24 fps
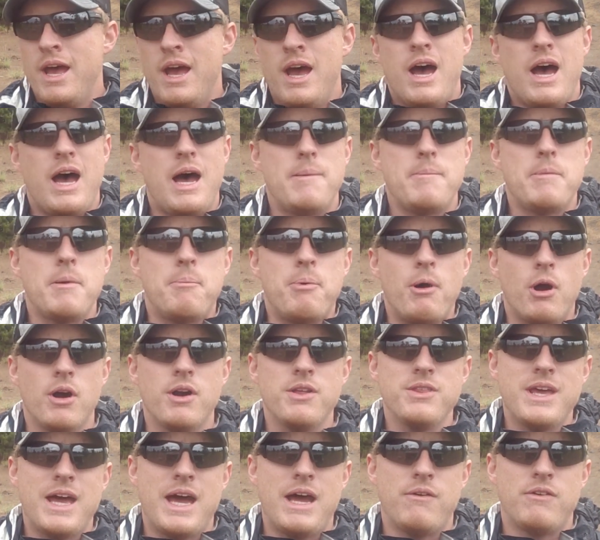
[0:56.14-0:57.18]
But part
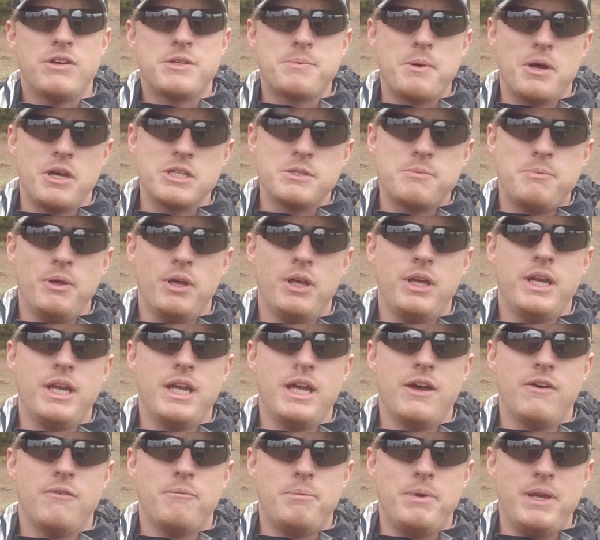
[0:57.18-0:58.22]
of that responsibility
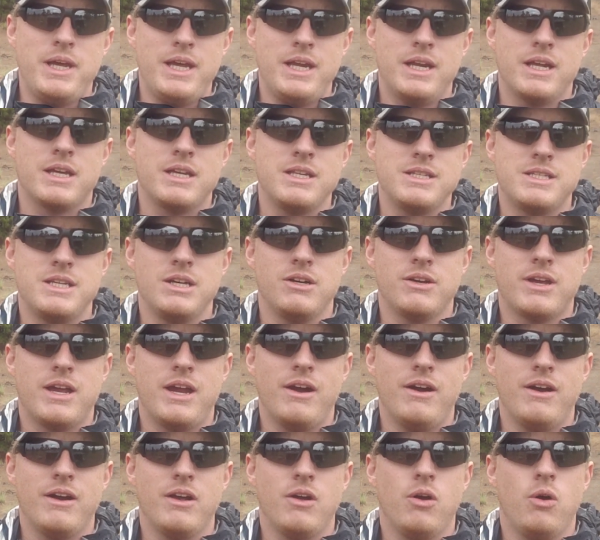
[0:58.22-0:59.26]
of being a concealed
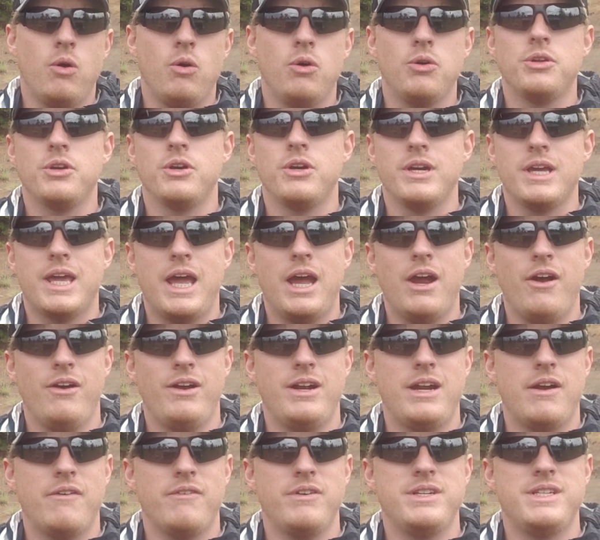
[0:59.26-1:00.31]
carry holder and
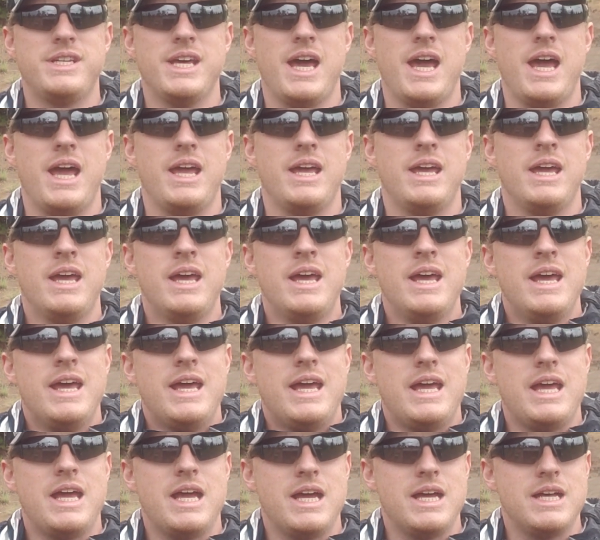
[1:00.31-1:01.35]
carrying every day
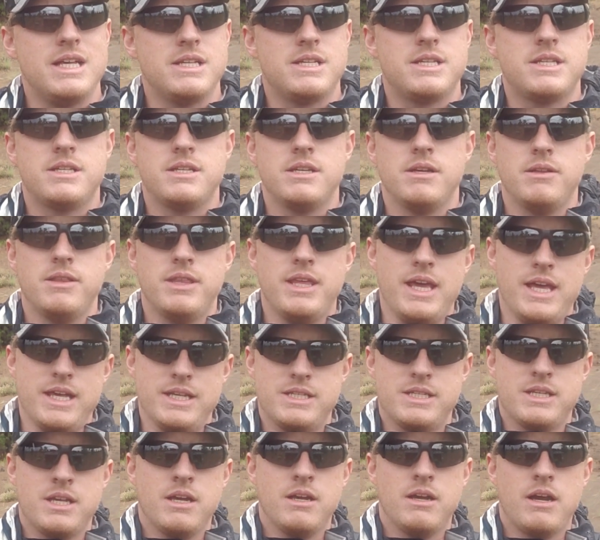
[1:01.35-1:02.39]
is
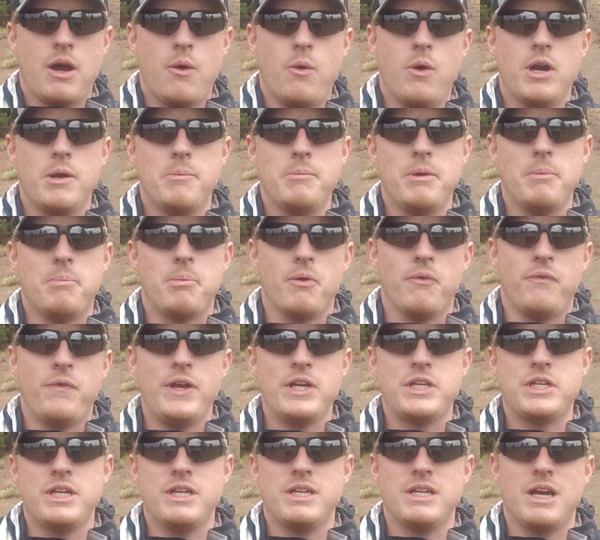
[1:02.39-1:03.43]
this. I want to be
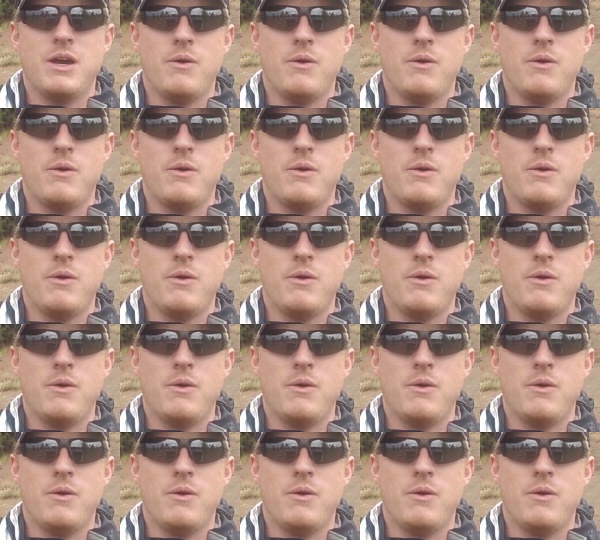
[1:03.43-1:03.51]
proficient.